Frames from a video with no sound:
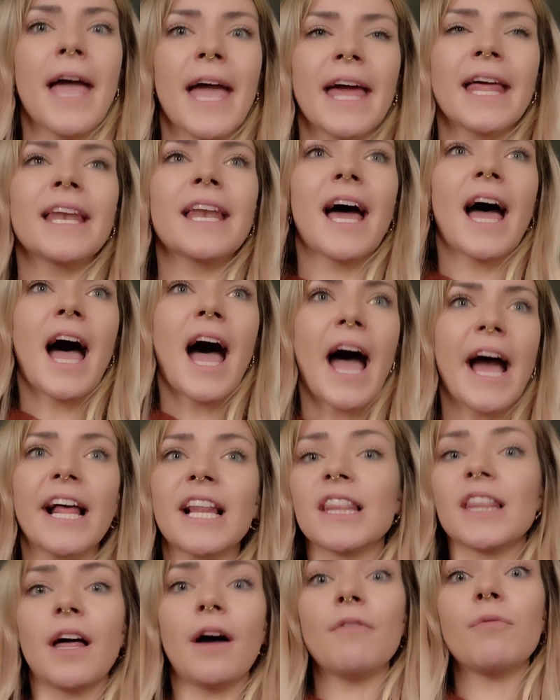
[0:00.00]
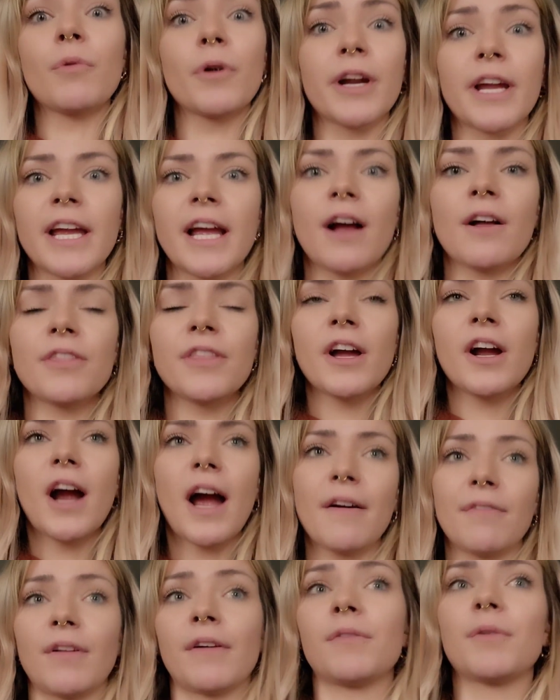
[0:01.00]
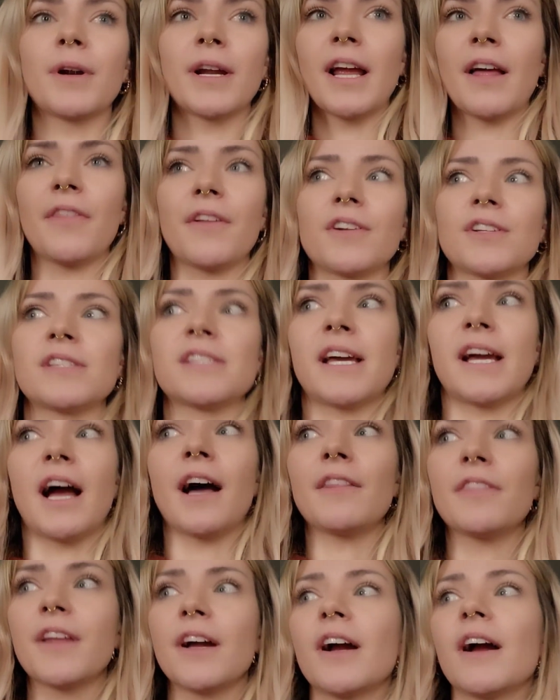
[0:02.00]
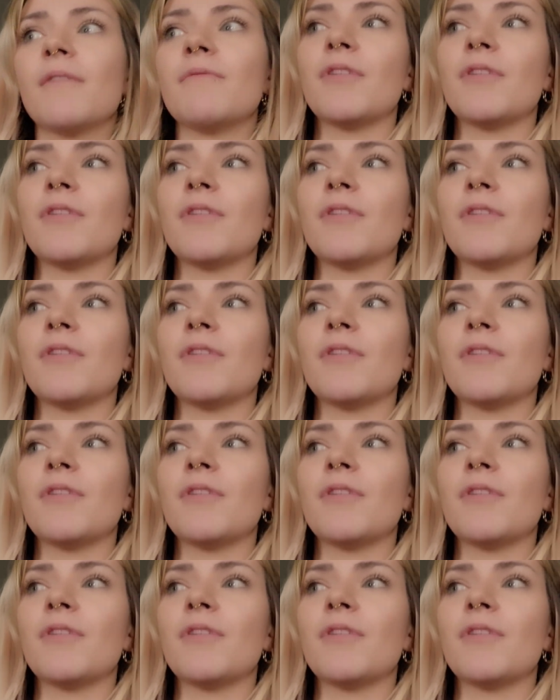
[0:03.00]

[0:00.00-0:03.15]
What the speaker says: And I love working out there. I've loved working out there since I got there.